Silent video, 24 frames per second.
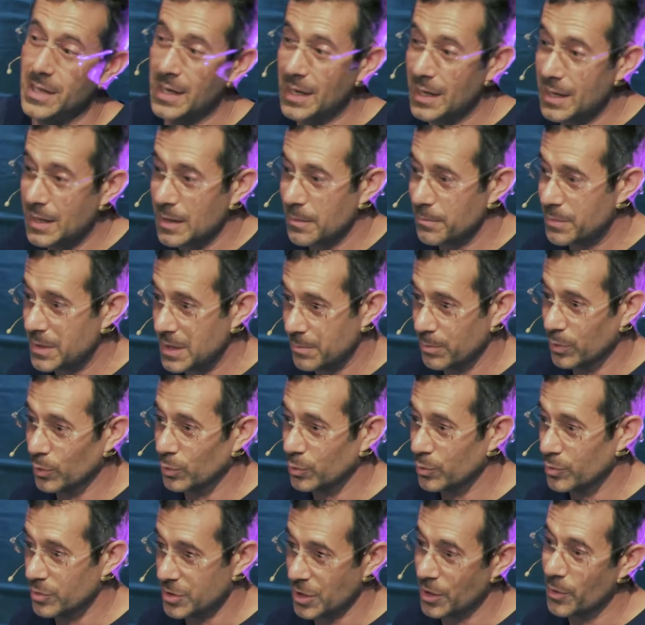8 people who
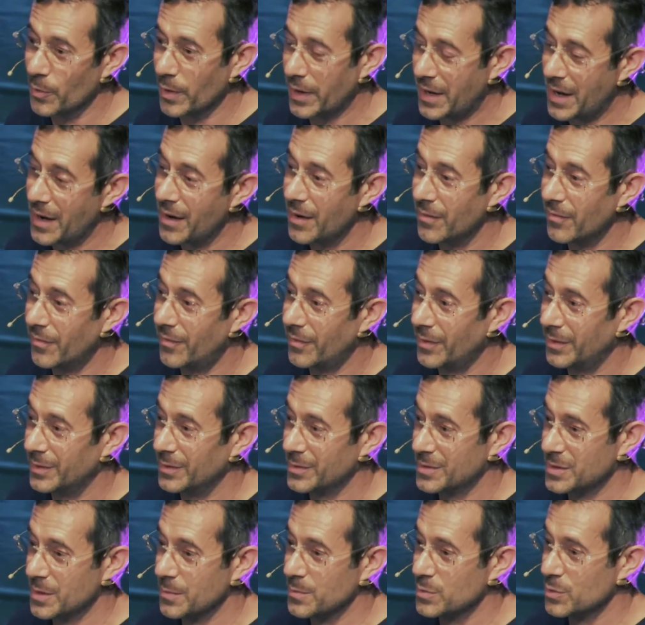don't have
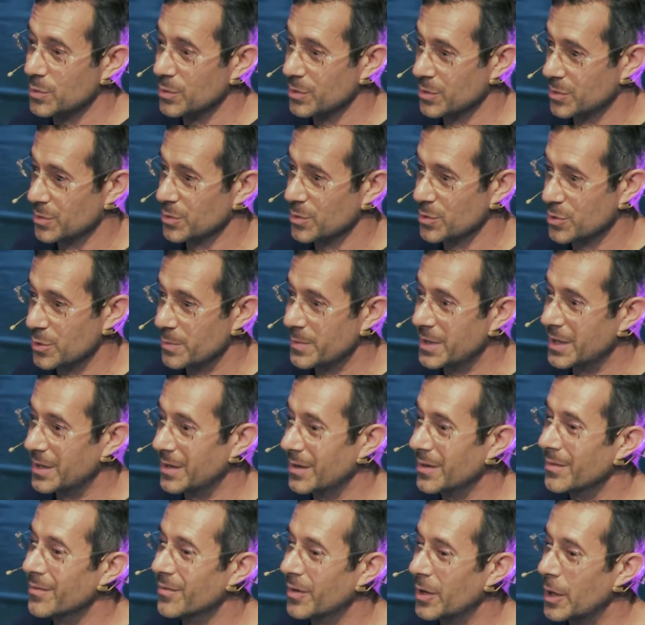some sort of social media
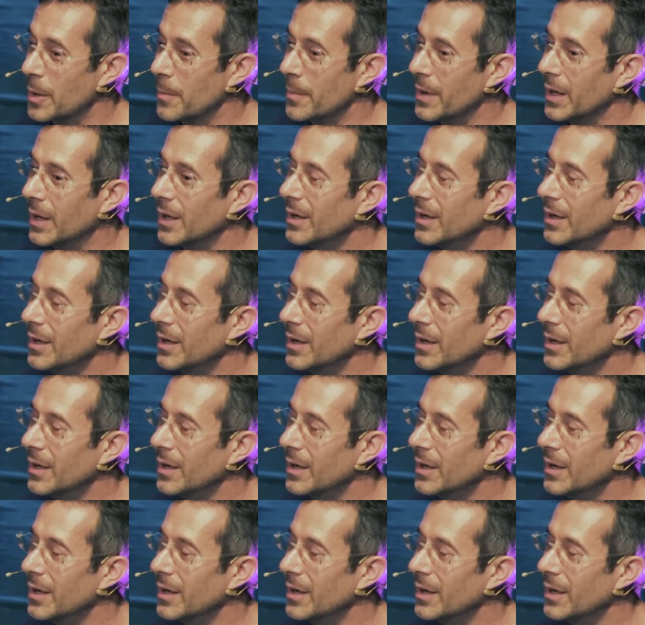environment.